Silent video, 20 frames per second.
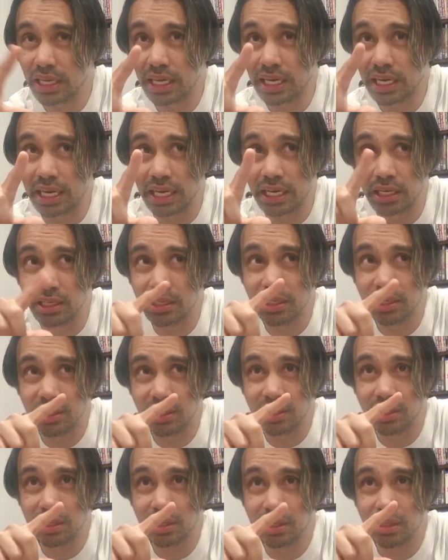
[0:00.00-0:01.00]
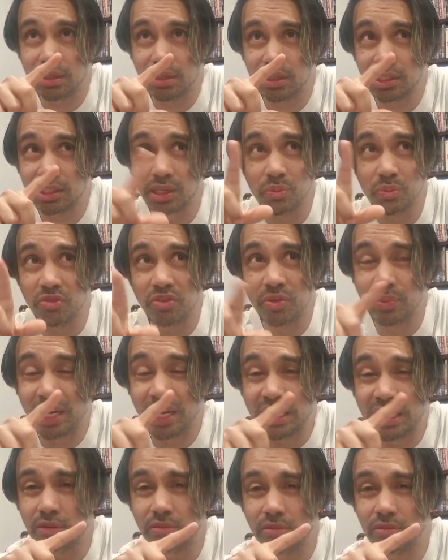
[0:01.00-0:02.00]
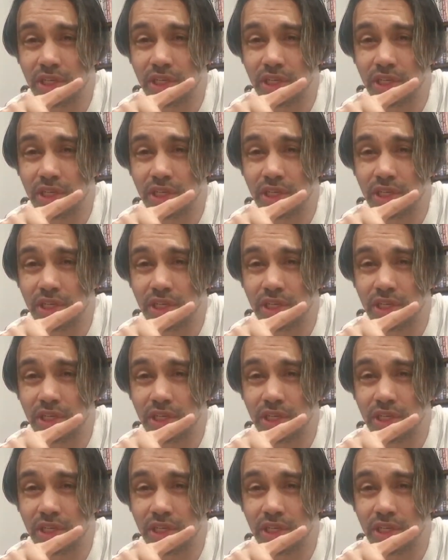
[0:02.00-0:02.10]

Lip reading: and some of them